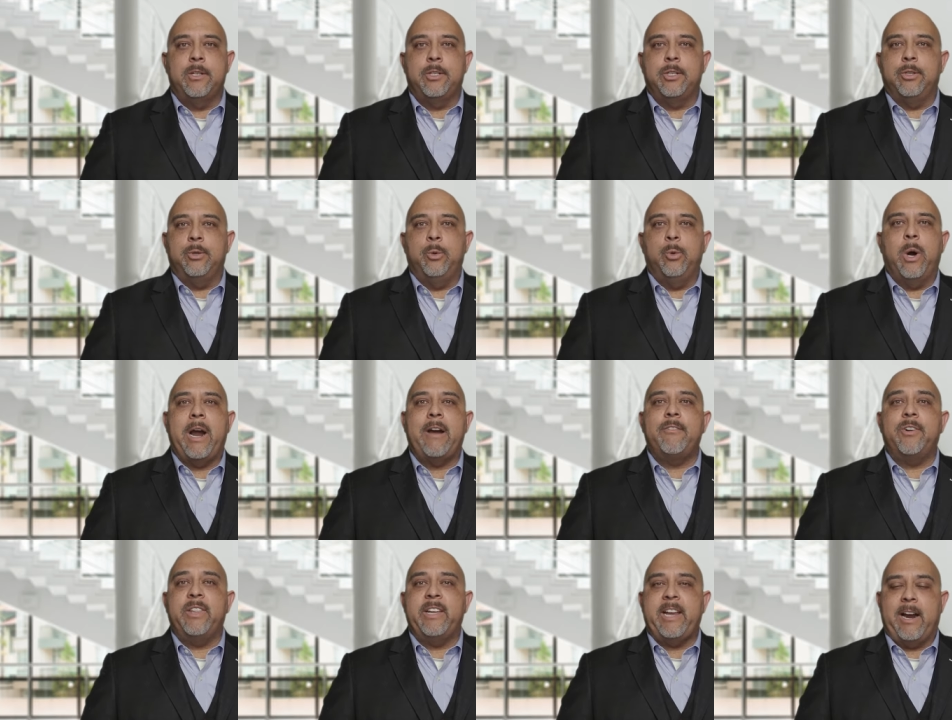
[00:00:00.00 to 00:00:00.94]
to
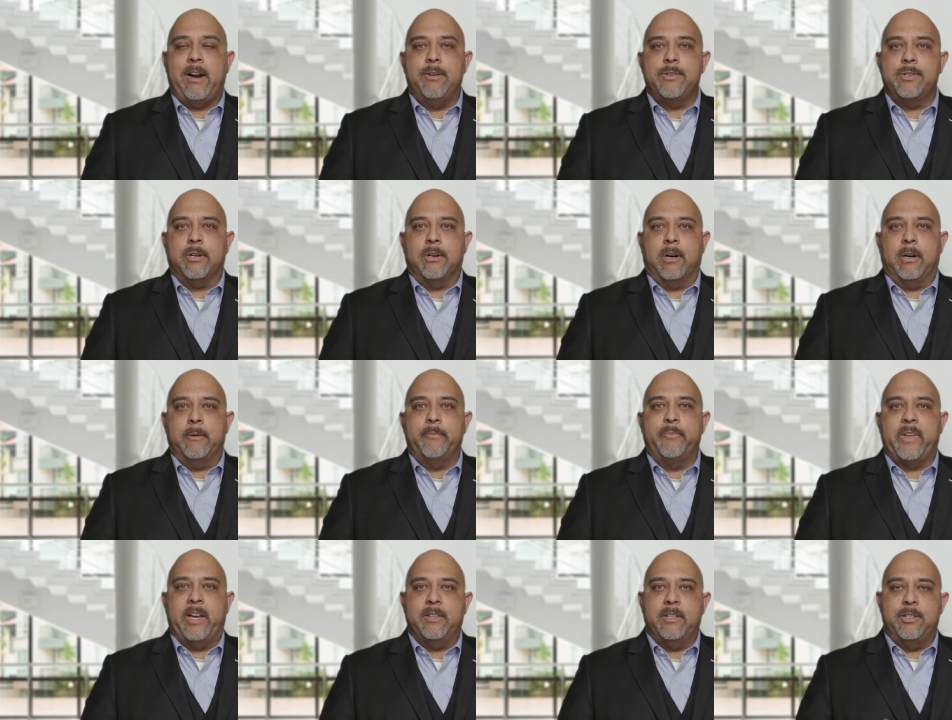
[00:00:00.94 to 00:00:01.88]
whoever the heirs are.
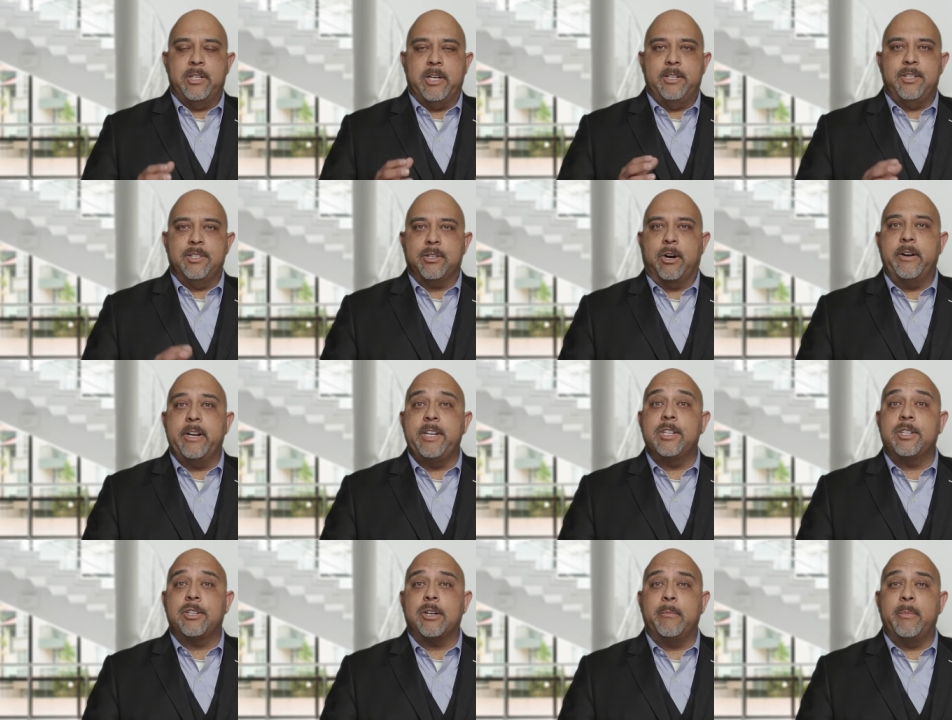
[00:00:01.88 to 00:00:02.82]
And the judge has already
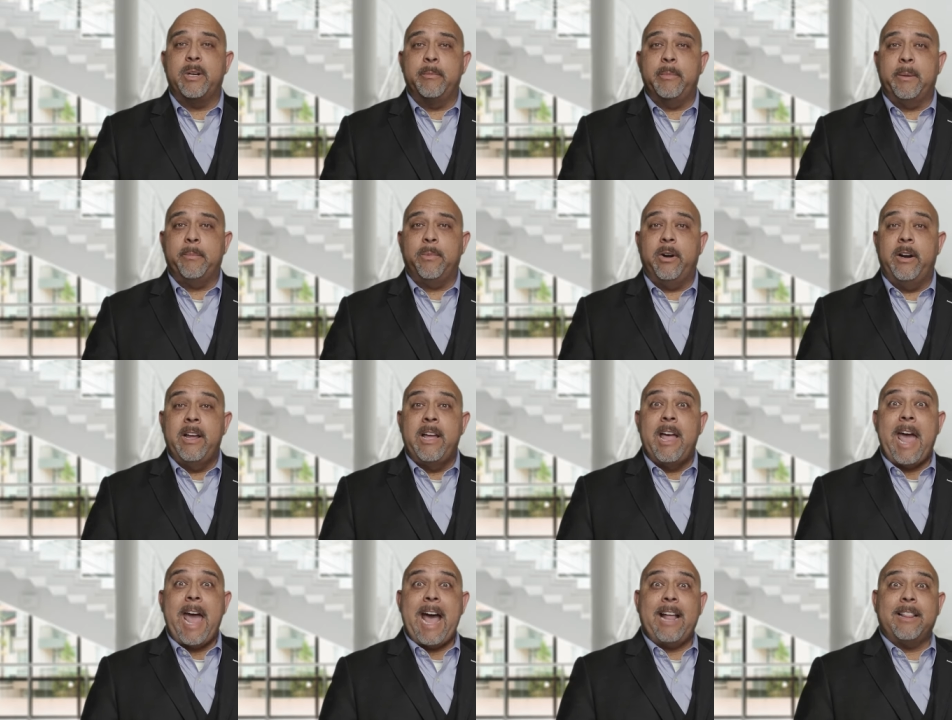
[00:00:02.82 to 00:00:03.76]
determined, remember,
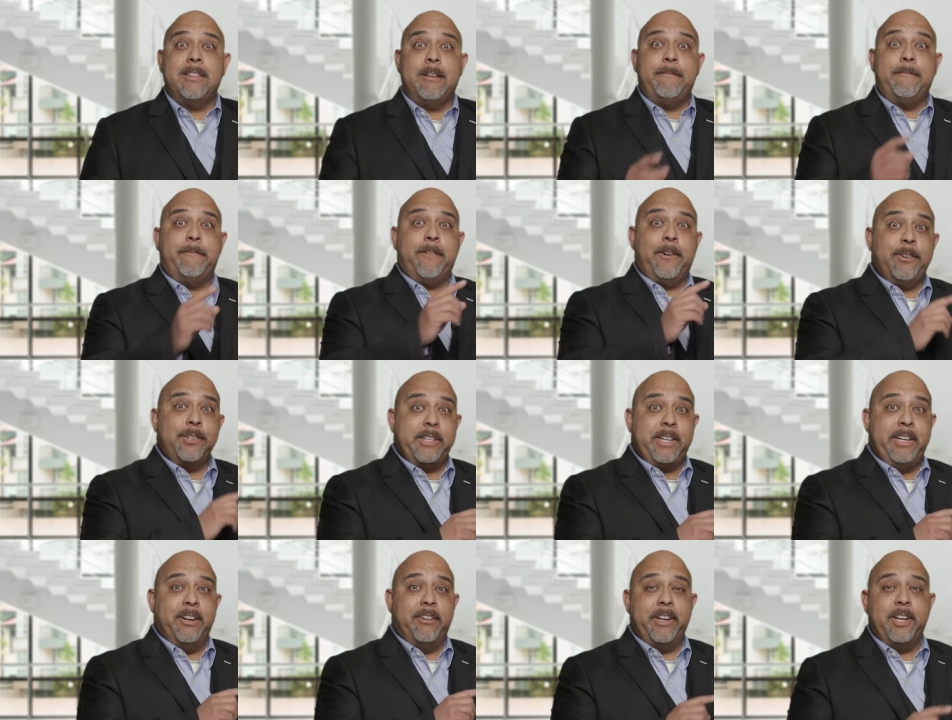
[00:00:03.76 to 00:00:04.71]
at the first
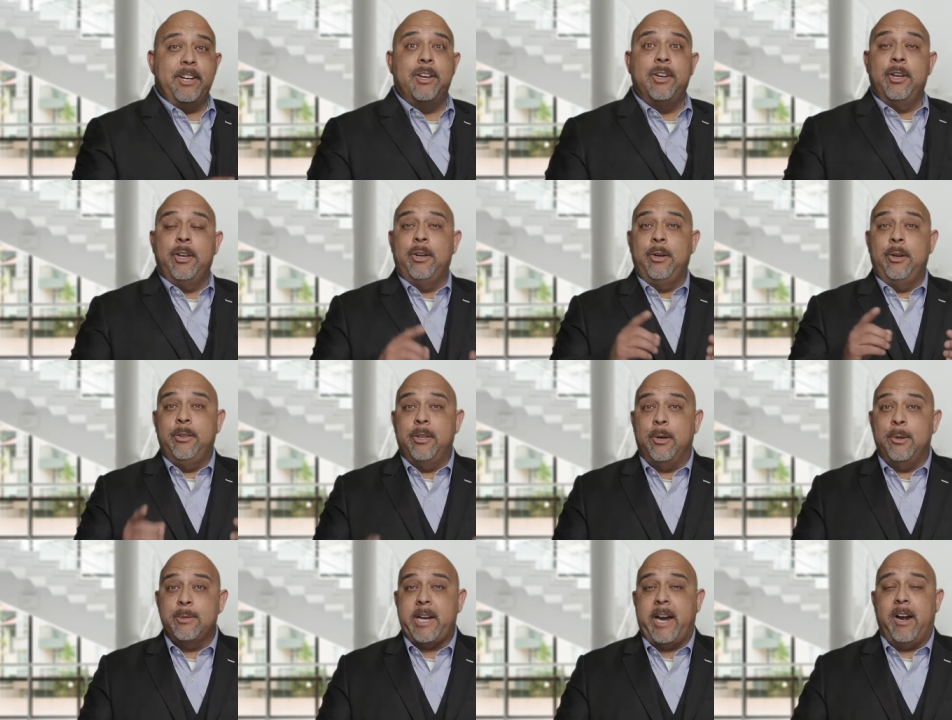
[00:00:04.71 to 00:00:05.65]
hearing, who
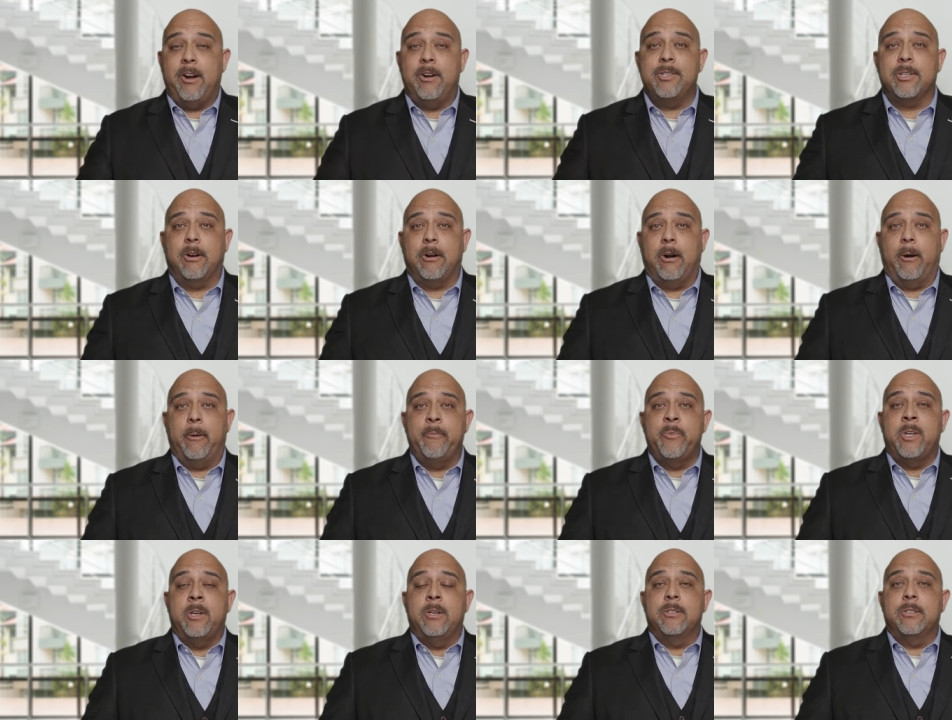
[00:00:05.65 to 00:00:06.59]
those heirs are.
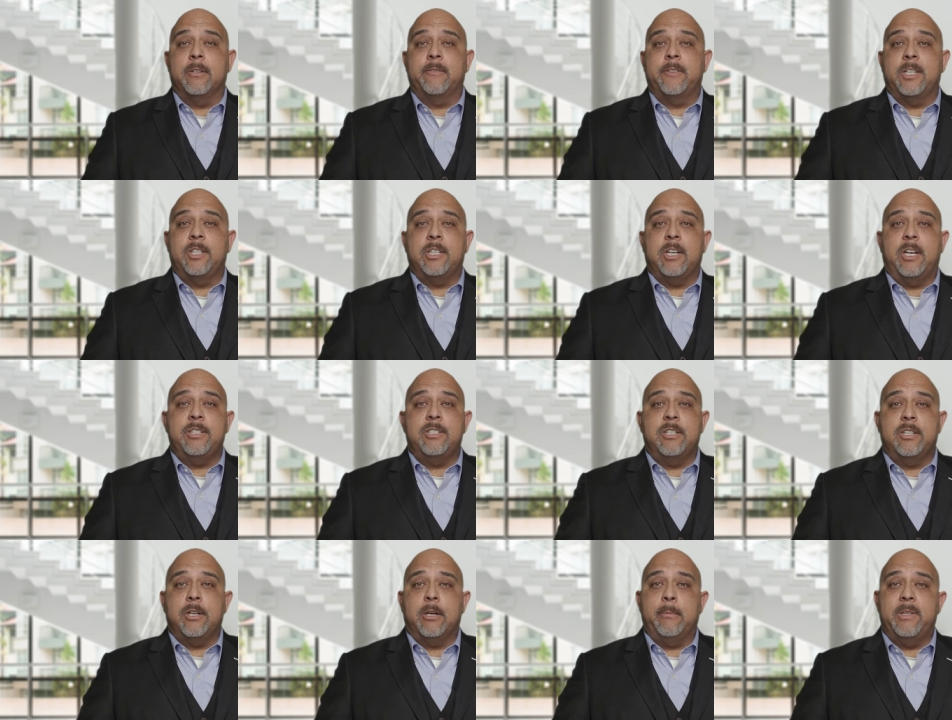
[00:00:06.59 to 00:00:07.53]
So if the judge
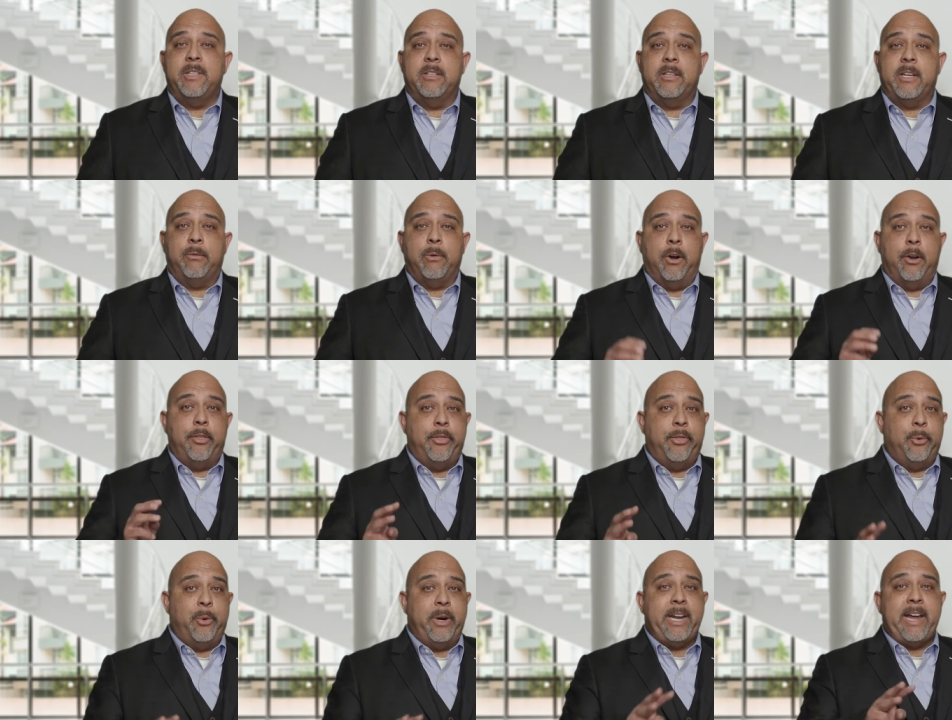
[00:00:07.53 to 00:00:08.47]
determined that there were
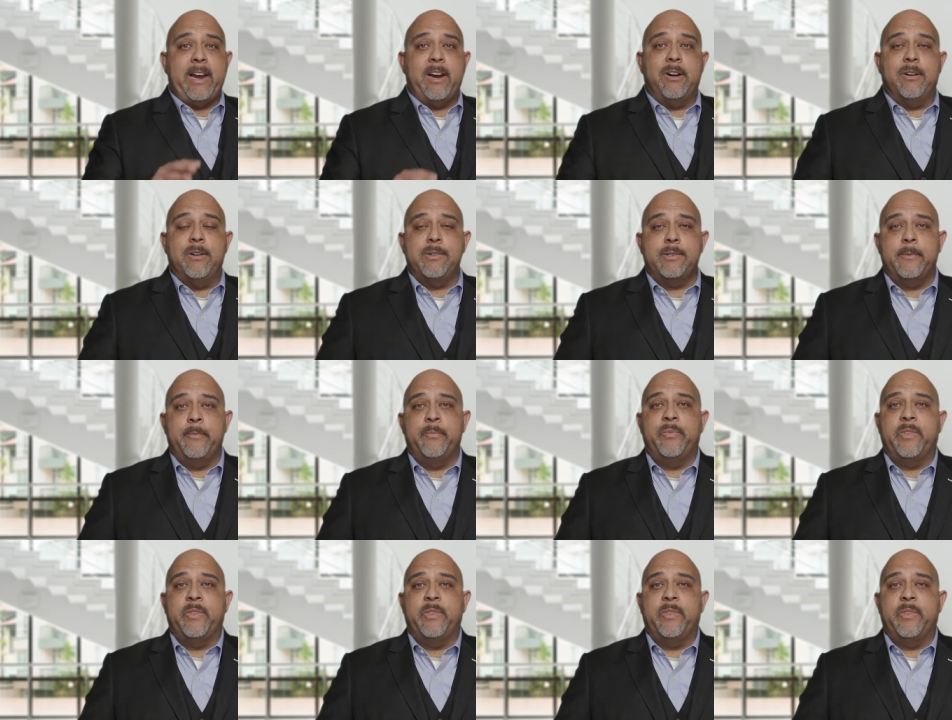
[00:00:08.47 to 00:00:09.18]
three heirs